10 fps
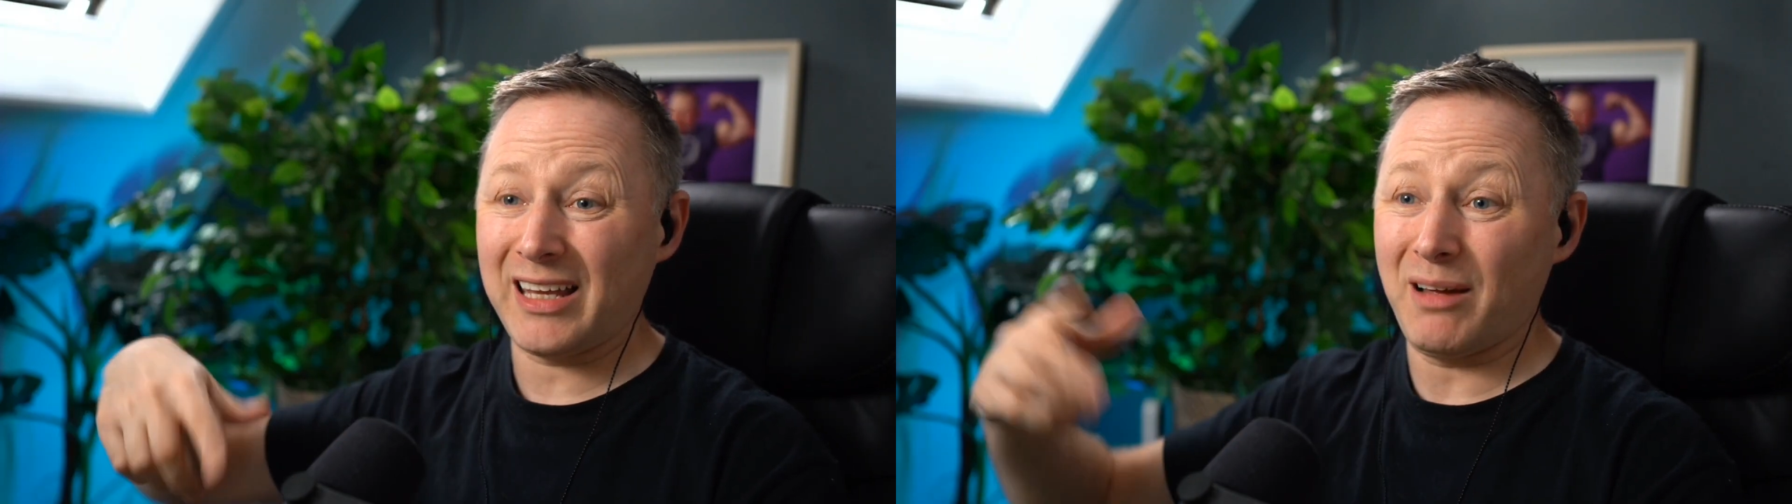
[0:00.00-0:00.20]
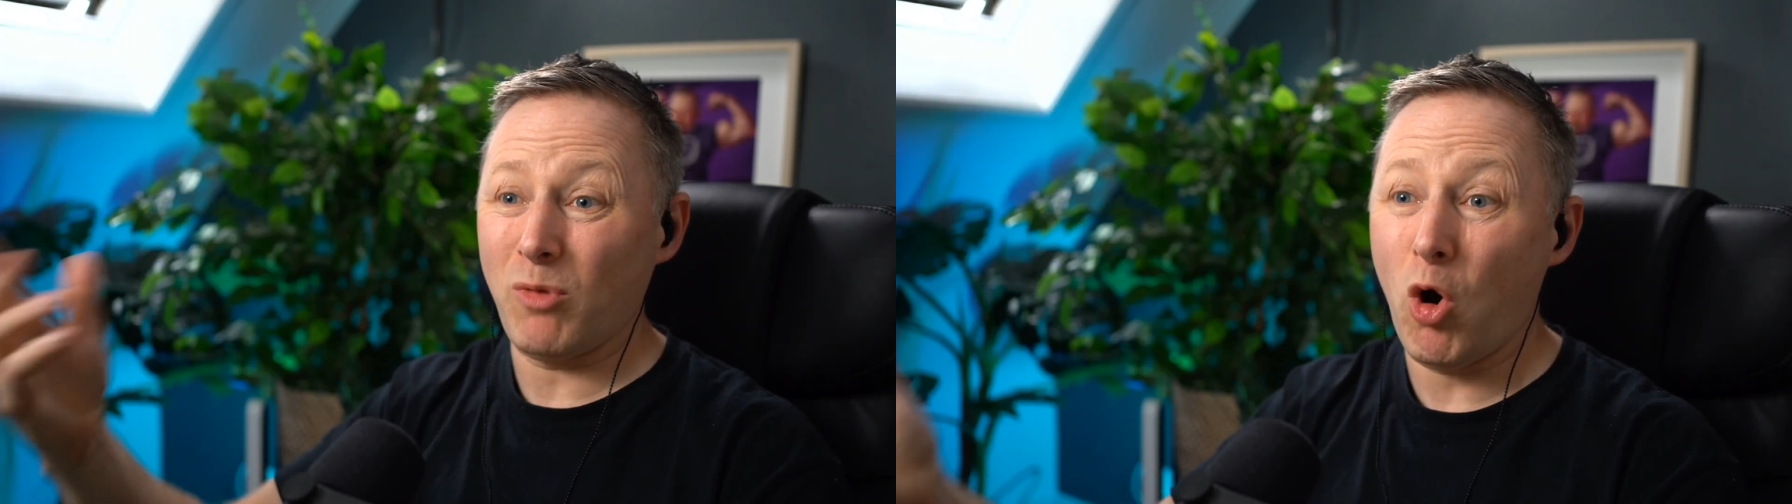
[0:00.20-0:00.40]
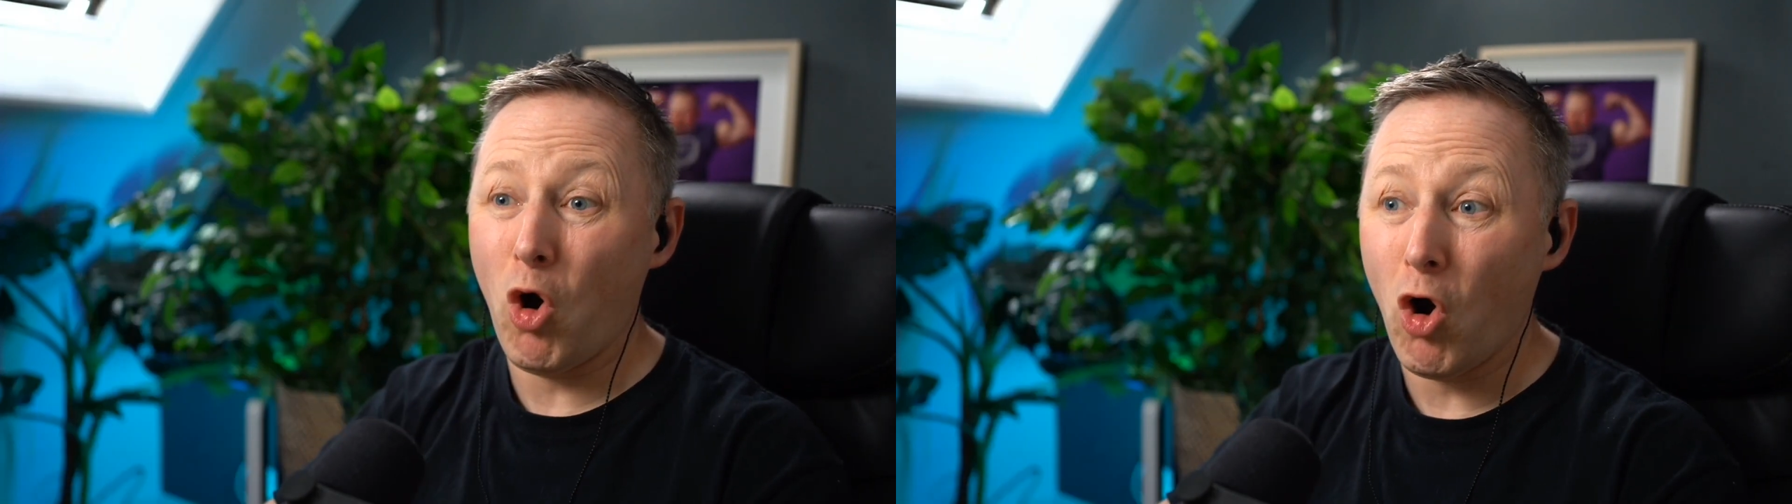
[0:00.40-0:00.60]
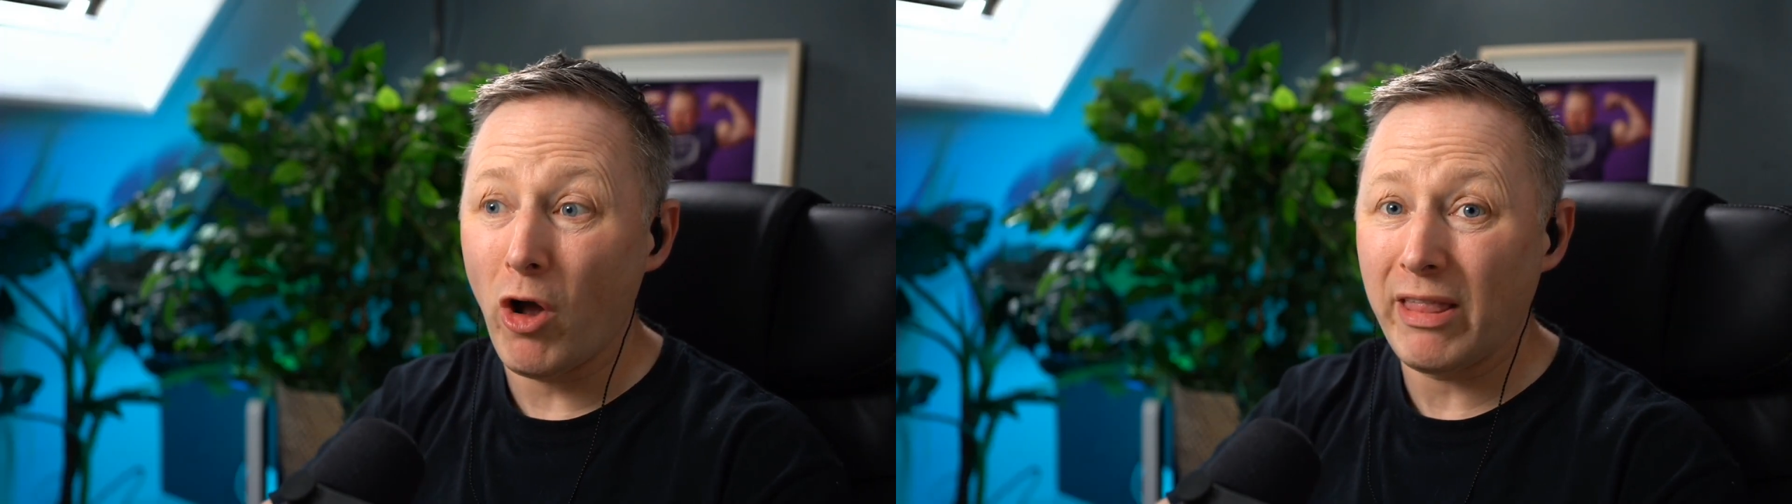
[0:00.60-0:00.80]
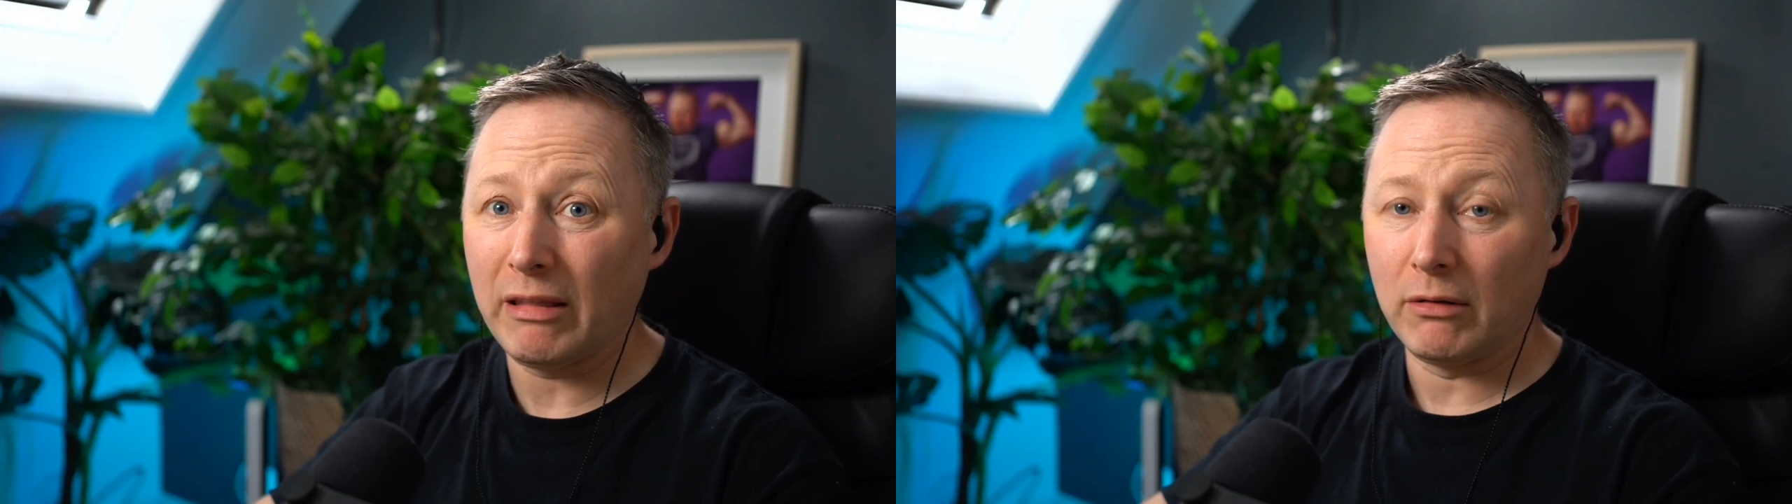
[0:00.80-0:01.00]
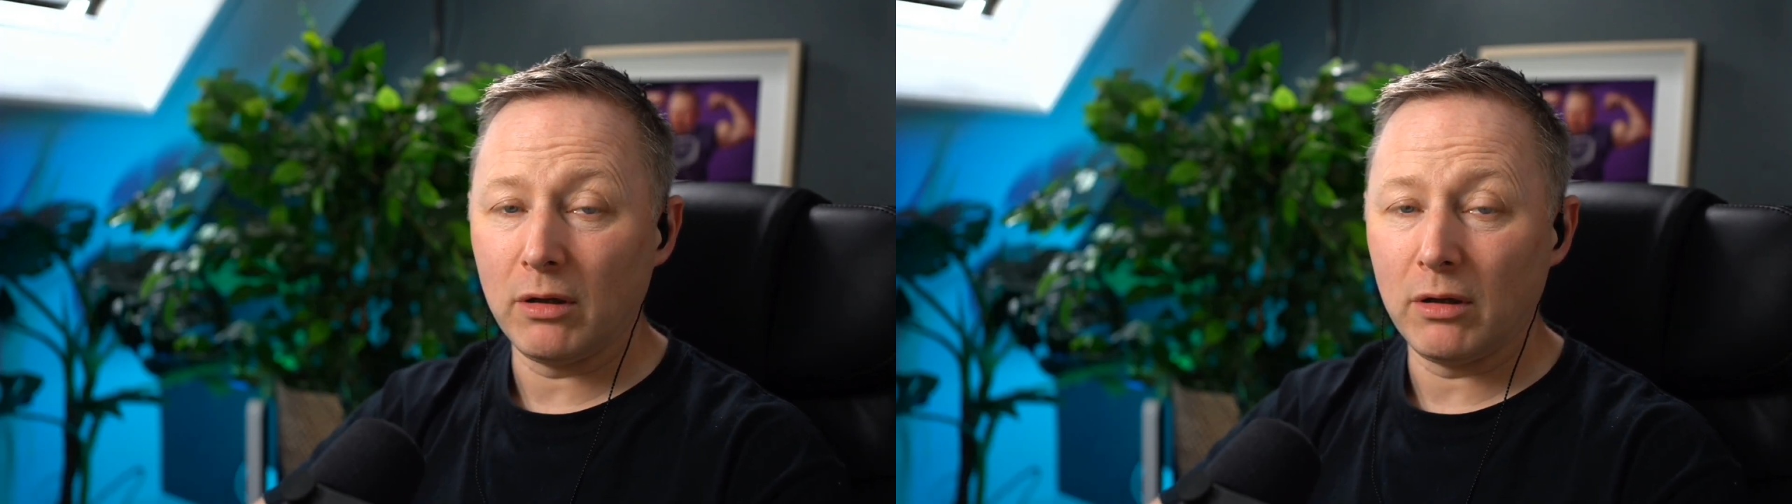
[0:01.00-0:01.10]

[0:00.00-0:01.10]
come on,